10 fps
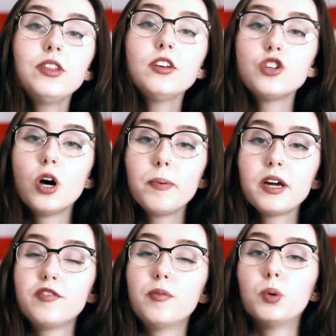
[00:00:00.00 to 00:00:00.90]
the topic
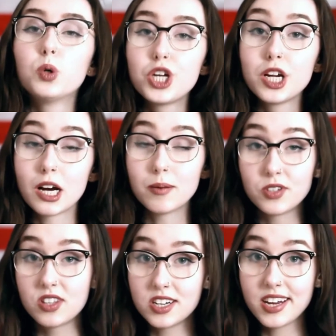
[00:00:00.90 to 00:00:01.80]
of abortion
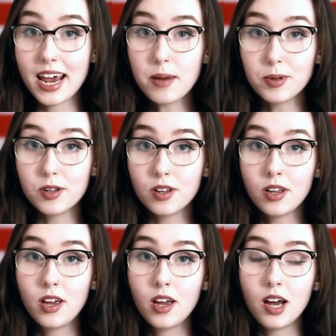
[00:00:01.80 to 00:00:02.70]
comes to the table,
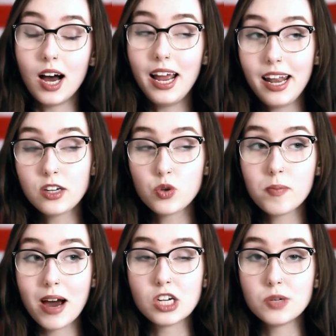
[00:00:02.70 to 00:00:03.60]
I like to
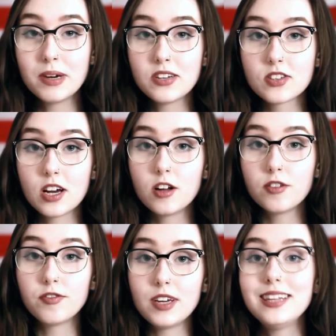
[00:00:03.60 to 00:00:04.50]
imagine
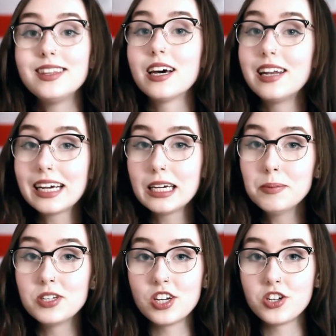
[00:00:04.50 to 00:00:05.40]
myself in the unlucky
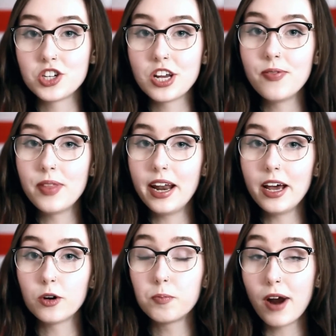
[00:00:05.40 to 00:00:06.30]
position that I
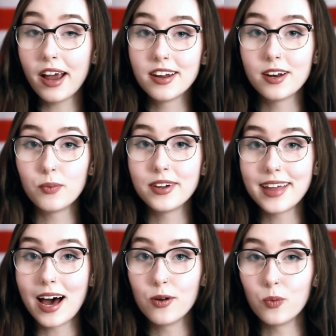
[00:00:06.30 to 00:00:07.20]
got pregnant
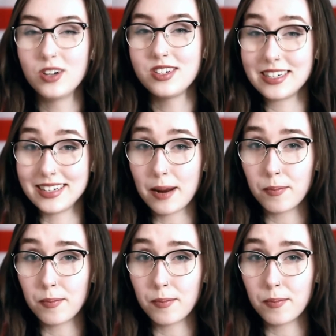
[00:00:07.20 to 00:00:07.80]
without wanting to get